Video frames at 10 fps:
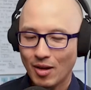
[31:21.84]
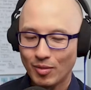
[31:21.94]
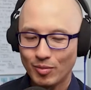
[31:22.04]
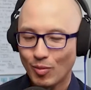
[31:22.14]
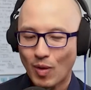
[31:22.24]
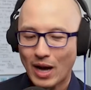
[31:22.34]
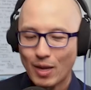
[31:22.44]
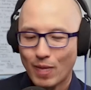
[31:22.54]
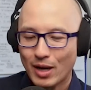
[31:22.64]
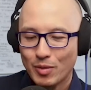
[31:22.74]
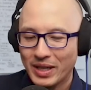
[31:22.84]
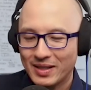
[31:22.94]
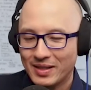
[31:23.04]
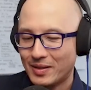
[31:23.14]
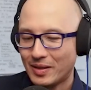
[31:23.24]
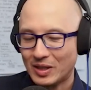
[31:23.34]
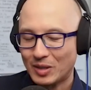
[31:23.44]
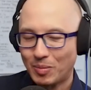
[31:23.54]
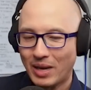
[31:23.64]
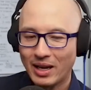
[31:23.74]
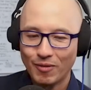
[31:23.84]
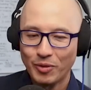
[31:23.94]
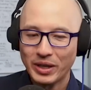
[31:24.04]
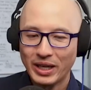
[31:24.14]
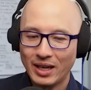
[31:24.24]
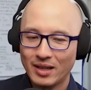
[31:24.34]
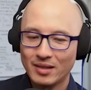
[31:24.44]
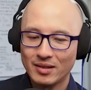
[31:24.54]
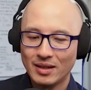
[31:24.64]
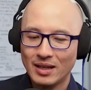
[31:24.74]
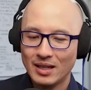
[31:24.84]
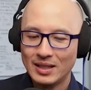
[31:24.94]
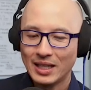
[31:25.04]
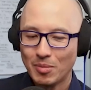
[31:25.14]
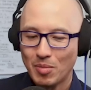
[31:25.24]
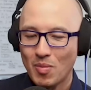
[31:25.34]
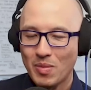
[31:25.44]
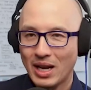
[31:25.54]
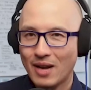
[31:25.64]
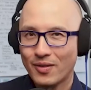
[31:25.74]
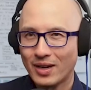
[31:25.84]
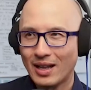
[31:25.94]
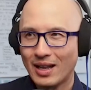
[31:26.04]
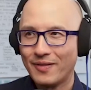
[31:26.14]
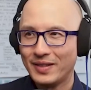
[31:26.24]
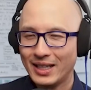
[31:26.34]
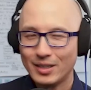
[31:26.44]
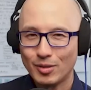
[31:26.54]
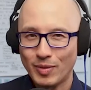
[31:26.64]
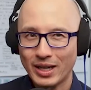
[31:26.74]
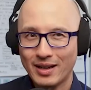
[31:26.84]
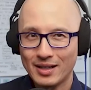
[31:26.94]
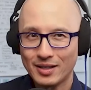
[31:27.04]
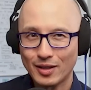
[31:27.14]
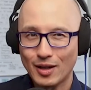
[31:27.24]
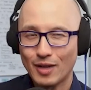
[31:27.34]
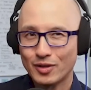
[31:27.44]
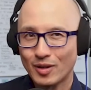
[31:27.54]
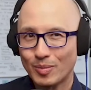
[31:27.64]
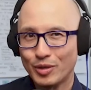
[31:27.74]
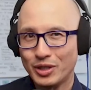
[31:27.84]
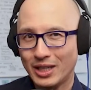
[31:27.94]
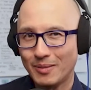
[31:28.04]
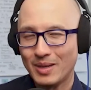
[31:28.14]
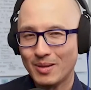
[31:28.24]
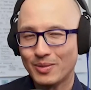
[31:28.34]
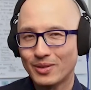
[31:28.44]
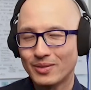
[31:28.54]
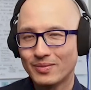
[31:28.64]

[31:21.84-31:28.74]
why do we exist on this planet if we can't take a moment out of our life and day to recognize, acknowledge, and appreciate people?